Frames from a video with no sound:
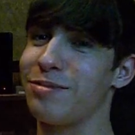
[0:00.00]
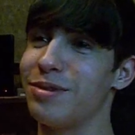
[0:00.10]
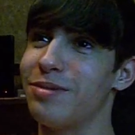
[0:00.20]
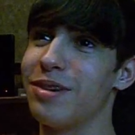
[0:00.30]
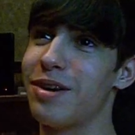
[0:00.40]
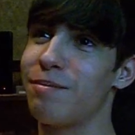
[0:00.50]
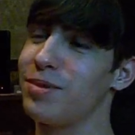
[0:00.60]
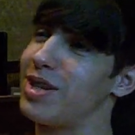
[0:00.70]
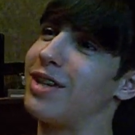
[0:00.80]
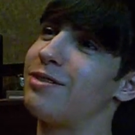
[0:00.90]
I mean,
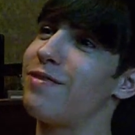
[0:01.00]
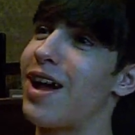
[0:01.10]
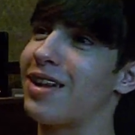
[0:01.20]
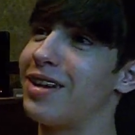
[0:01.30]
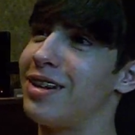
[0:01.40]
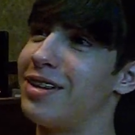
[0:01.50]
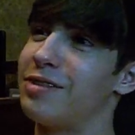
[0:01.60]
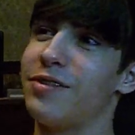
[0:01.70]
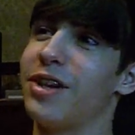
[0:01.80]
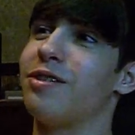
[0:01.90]
besides the fact that in
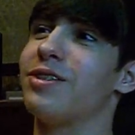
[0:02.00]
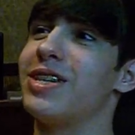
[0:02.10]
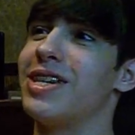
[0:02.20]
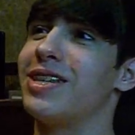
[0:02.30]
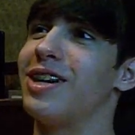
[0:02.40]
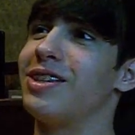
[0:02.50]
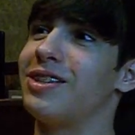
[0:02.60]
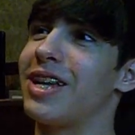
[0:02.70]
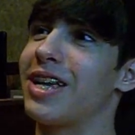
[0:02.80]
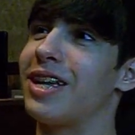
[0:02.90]
his videos he does
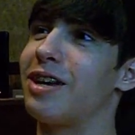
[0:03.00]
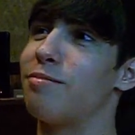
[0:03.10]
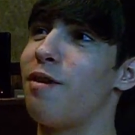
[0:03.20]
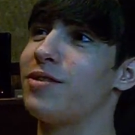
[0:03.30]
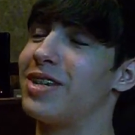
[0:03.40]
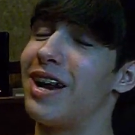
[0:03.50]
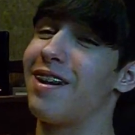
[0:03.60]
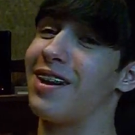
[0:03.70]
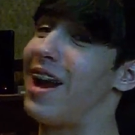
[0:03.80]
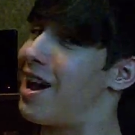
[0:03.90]
look like he can come off as an
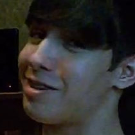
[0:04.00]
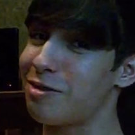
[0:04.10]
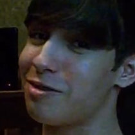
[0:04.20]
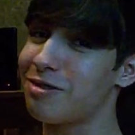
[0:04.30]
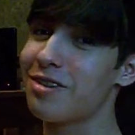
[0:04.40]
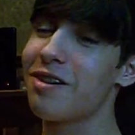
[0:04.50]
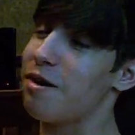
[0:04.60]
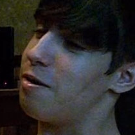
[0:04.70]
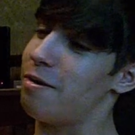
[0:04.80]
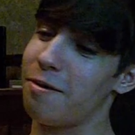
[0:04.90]
arrogant asshole,
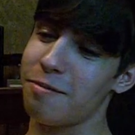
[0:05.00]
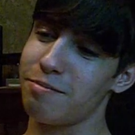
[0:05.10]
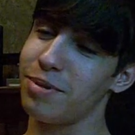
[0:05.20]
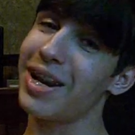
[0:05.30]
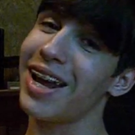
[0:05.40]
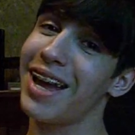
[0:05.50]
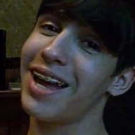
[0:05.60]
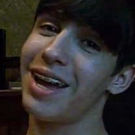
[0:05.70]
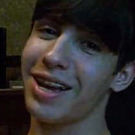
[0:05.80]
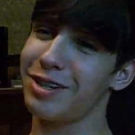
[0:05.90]
but
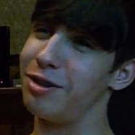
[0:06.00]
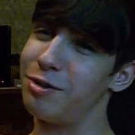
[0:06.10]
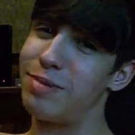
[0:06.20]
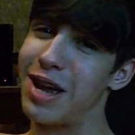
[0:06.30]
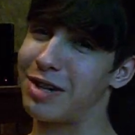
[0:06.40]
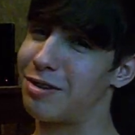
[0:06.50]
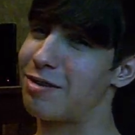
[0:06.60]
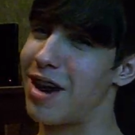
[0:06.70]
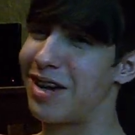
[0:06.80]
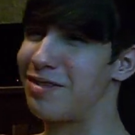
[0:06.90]
hey, I guess douchebags are
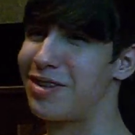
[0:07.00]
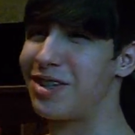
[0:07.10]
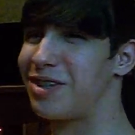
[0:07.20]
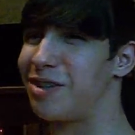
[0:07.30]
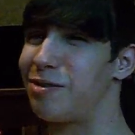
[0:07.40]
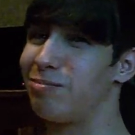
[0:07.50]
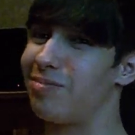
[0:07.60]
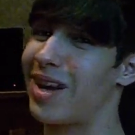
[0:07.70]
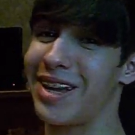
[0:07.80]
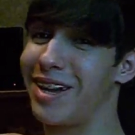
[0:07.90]
attractive-ish, so
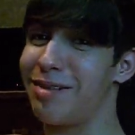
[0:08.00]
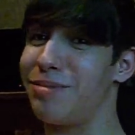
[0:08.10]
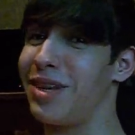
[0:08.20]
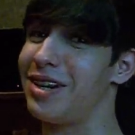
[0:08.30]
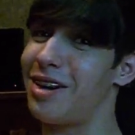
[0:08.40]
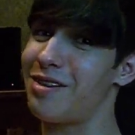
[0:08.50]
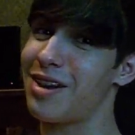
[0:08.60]
I can't complain,